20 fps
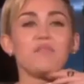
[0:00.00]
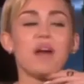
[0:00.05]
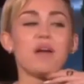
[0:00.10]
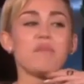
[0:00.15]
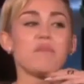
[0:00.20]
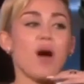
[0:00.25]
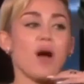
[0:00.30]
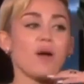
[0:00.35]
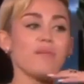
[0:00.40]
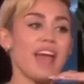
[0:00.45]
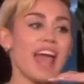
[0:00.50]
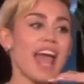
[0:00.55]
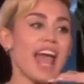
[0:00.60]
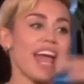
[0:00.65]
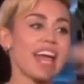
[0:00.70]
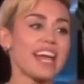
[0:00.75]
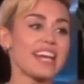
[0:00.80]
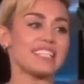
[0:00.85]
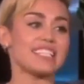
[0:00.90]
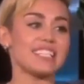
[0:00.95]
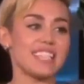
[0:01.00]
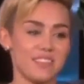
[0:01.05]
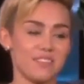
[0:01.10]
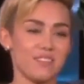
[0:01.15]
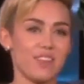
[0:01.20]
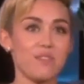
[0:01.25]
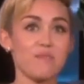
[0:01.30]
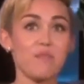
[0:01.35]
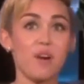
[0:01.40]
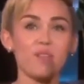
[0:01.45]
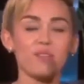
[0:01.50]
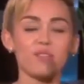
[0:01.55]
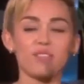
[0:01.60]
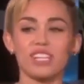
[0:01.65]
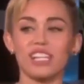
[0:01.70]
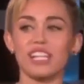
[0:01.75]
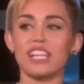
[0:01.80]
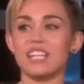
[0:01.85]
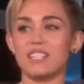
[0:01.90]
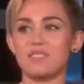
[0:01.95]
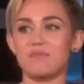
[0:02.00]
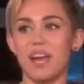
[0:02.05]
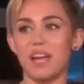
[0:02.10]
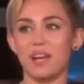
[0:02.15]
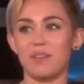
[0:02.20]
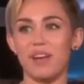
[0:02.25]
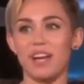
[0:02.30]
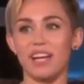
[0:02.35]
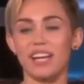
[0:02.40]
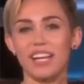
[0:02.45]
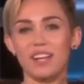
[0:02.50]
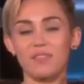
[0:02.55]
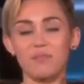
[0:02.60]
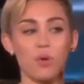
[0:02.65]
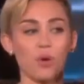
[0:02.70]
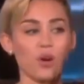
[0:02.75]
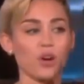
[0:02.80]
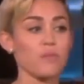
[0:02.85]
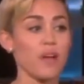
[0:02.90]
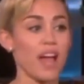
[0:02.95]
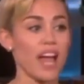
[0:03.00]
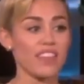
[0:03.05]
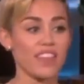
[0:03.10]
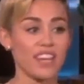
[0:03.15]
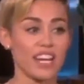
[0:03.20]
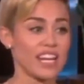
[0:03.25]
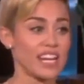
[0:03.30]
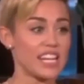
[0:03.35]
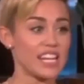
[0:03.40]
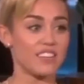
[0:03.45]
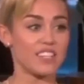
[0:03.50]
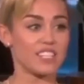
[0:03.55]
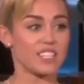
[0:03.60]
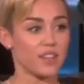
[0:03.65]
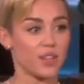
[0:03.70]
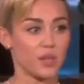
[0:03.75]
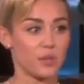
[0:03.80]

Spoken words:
my mom hates it. My mom really gets mad about it. More mad than any of these